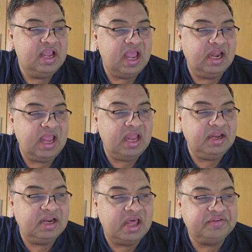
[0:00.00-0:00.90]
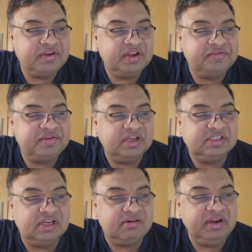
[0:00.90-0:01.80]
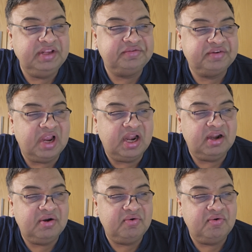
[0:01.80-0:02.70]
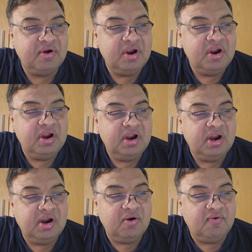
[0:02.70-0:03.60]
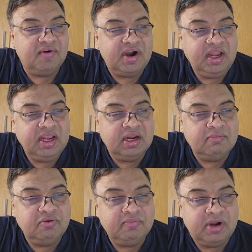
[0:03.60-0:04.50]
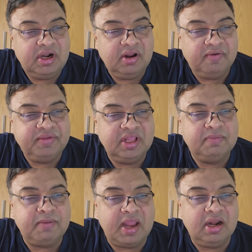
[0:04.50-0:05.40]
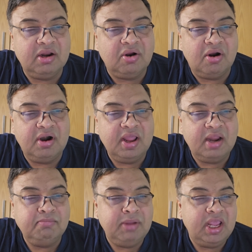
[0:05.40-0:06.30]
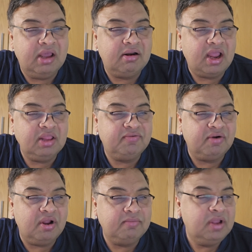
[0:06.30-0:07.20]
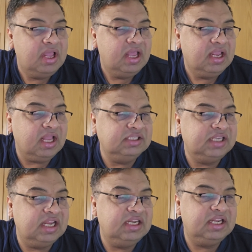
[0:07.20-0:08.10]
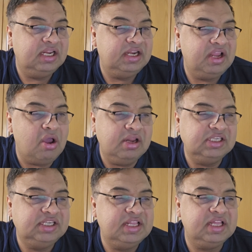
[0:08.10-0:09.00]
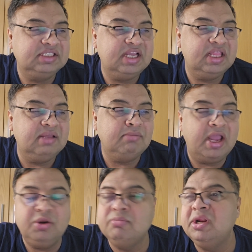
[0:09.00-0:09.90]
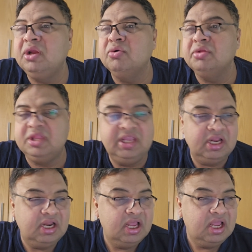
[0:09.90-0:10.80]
An inelastic structure restart vertical movement of the spinal cord and may arise from congenital etiology such as the myelomeningocele